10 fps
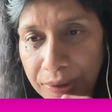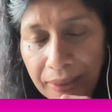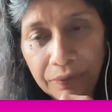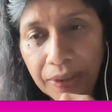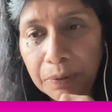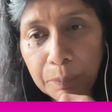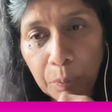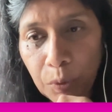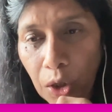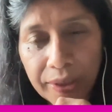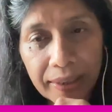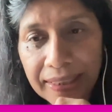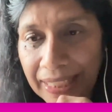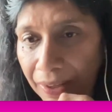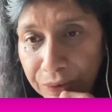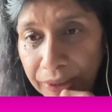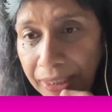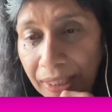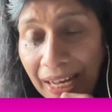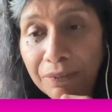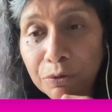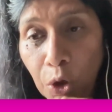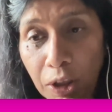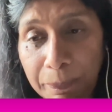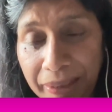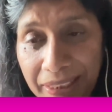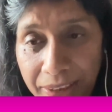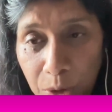I have run projects in Africa. I have not been